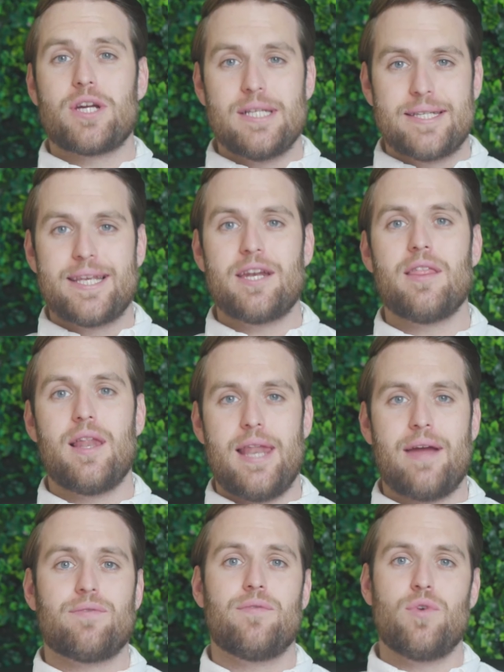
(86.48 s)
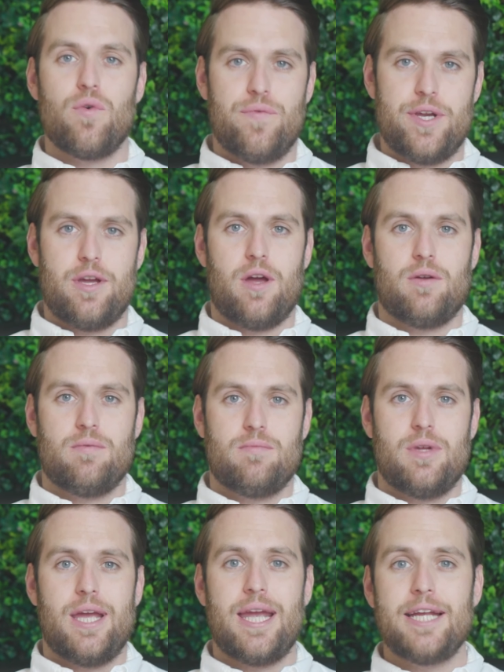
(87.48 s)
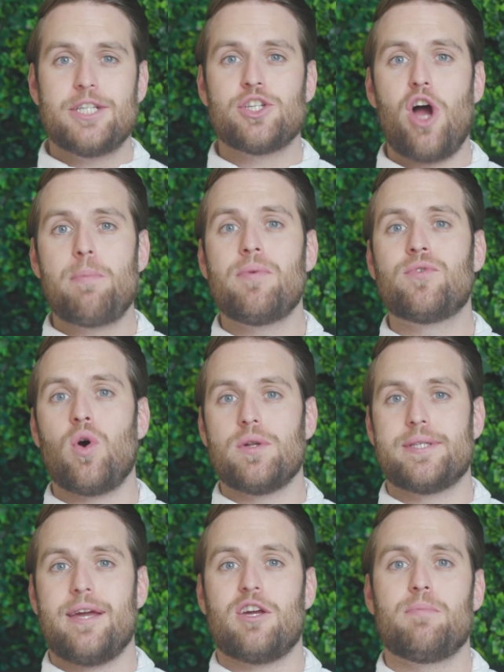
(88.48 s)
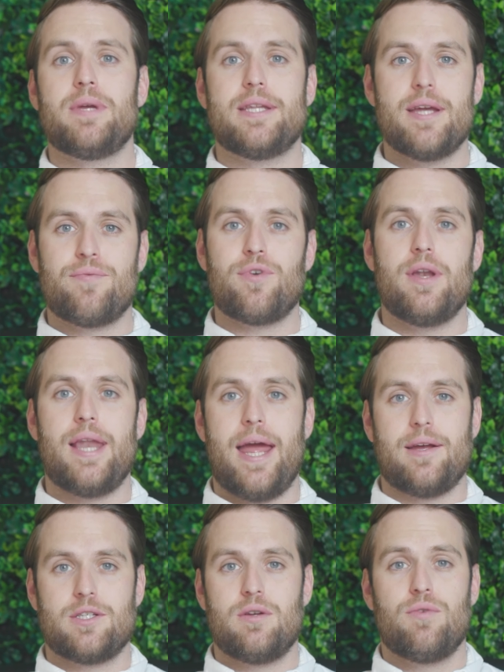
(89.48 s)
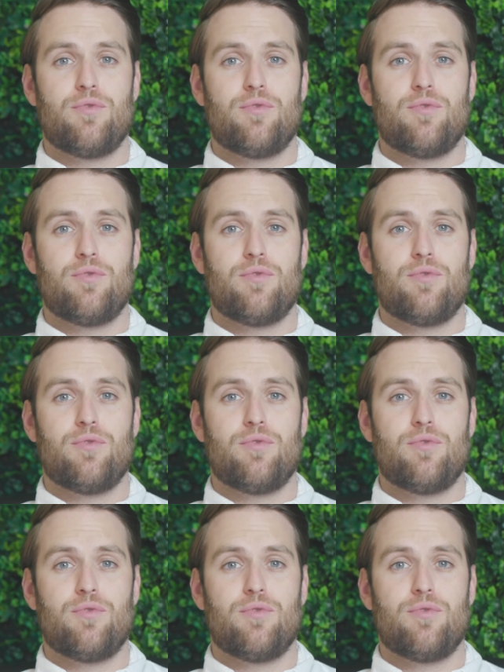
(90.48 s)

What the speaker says: Consider the length of your video. Each type of content can be different lengths.